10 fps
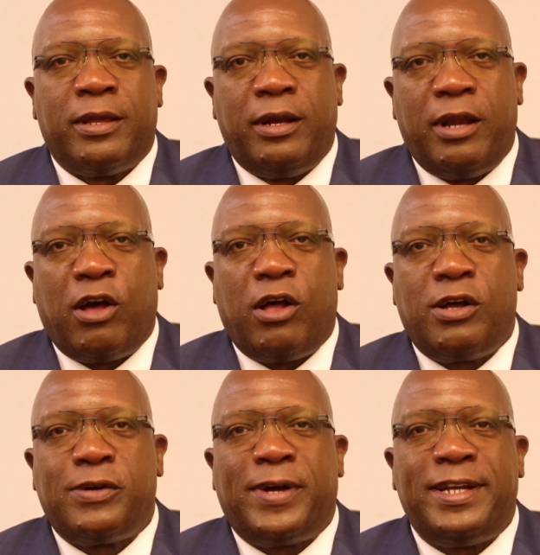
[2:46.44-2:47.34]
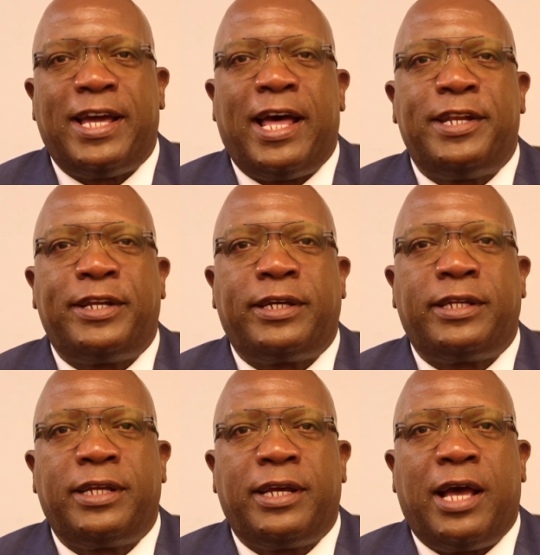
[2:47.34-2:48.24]
Law and order
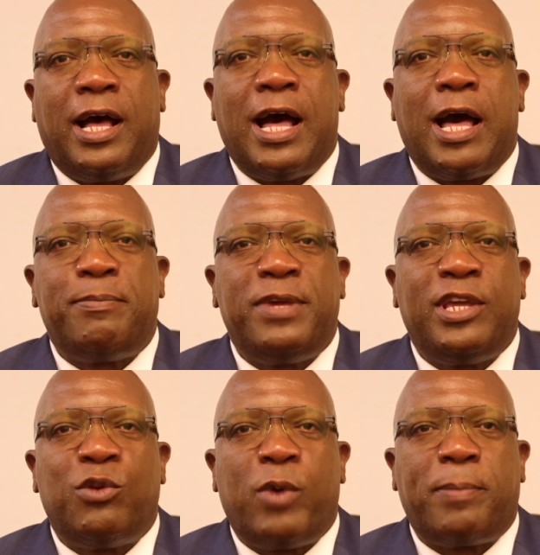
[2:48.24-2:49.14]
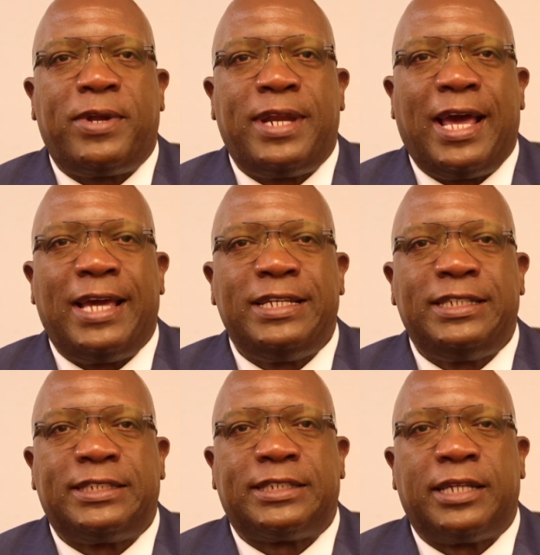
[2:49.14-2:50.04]
are being
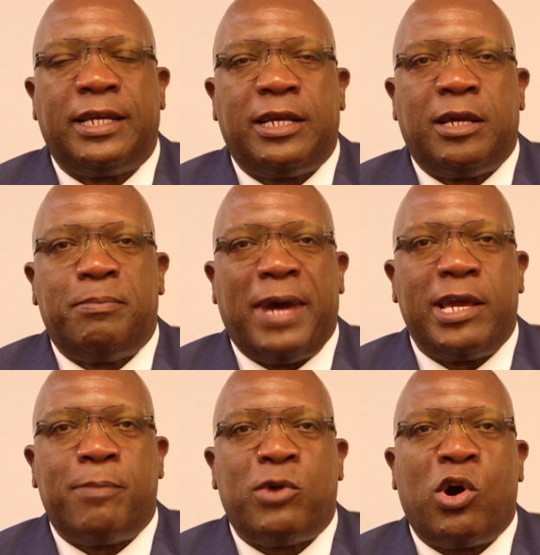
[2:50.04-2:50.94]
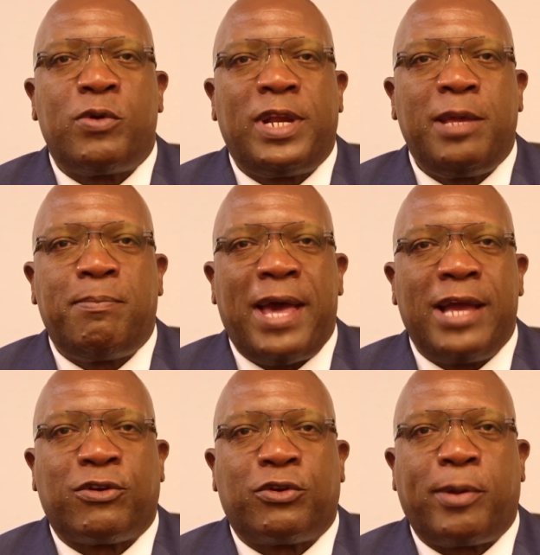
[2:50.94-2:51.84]
weaponized by a morally
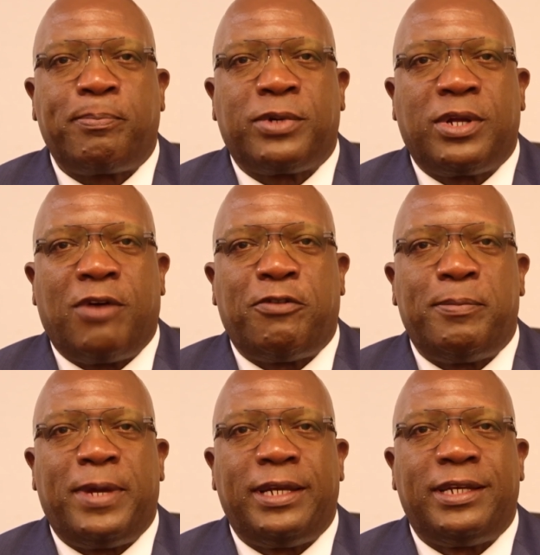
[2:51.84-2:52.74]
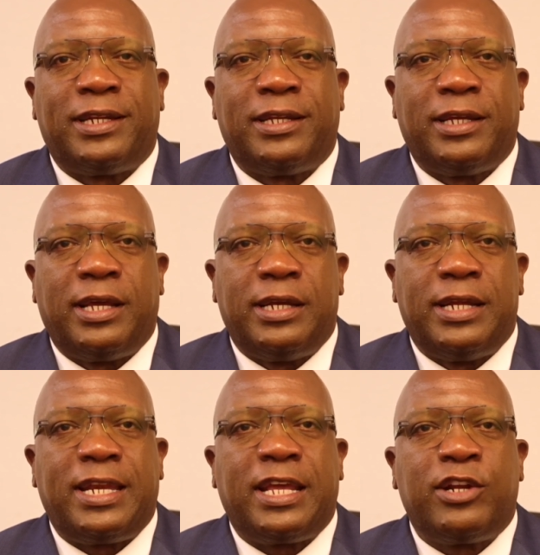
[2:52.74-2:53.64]
bankrupt government
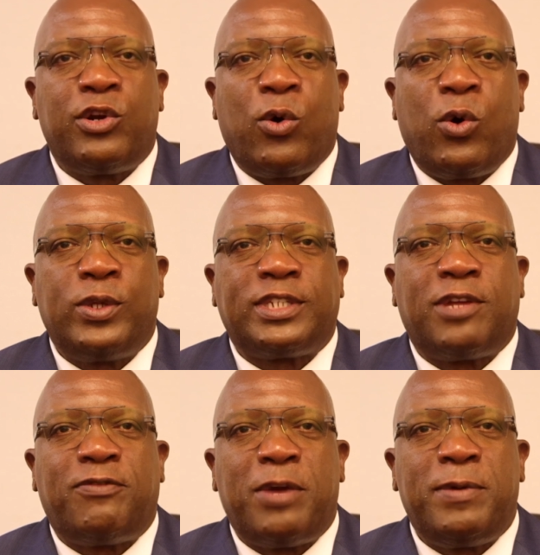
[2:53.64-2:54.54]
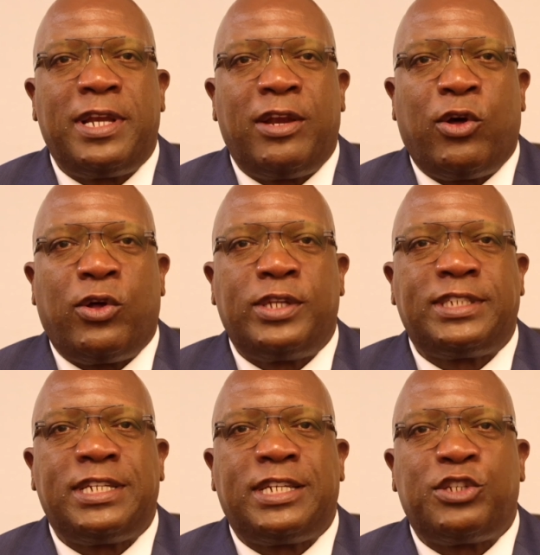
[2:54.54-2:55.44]
that ignores the very
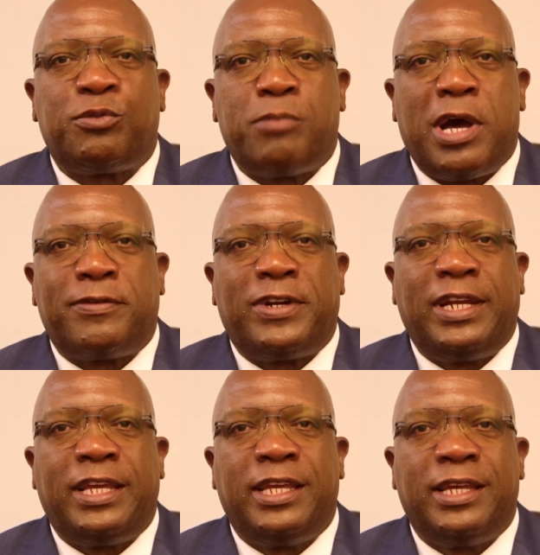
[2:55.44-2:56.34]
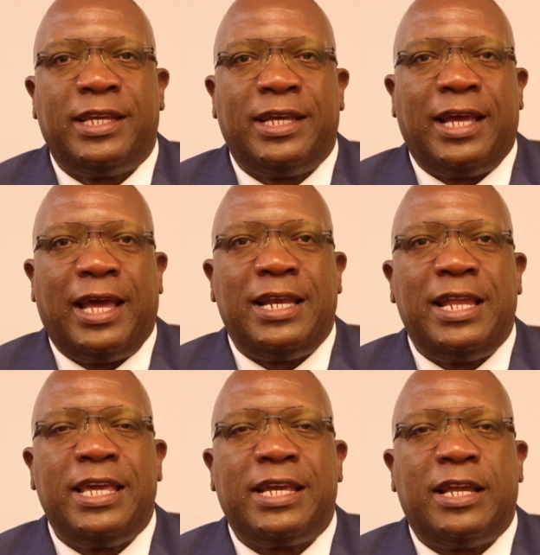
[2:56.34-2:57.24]
laws it is morally and
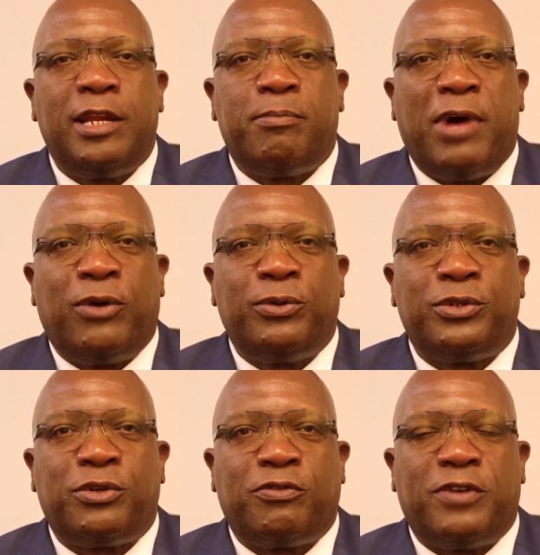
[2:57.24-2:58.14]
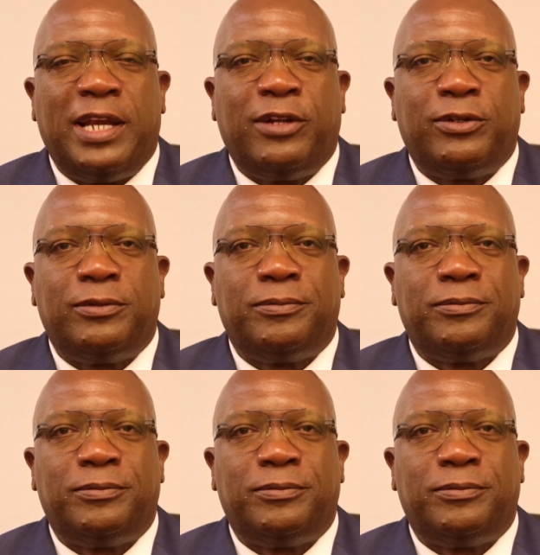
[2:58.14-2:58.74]
legally bound to follow.